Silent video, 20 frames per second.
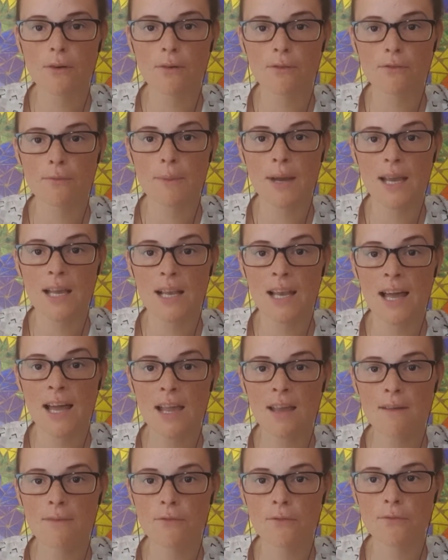of my
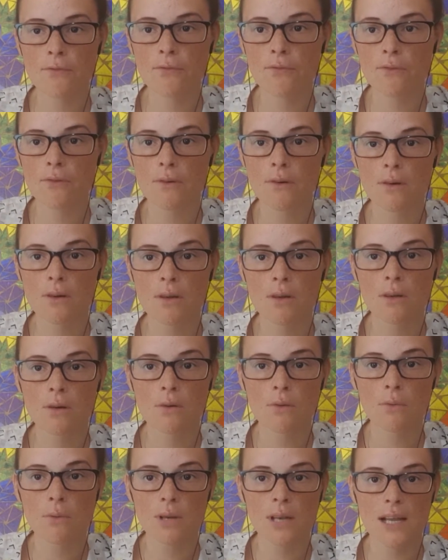life?
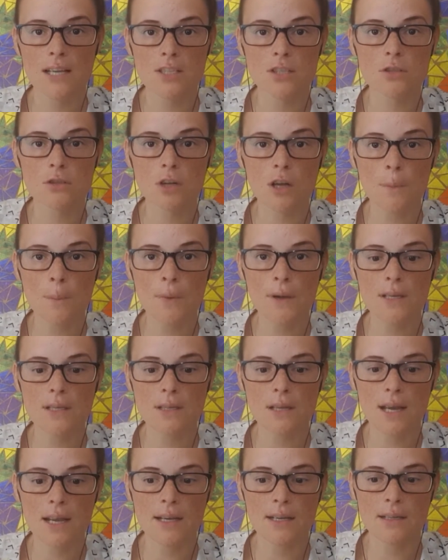Will I stop
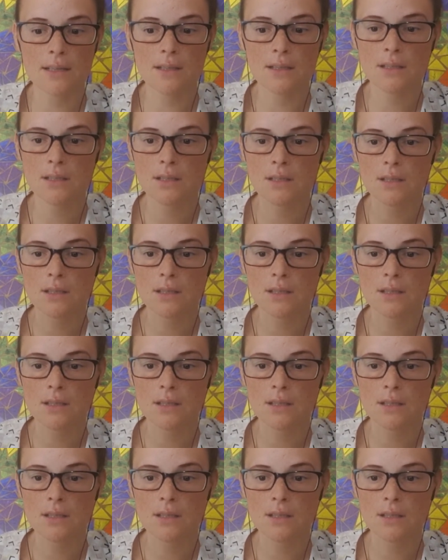and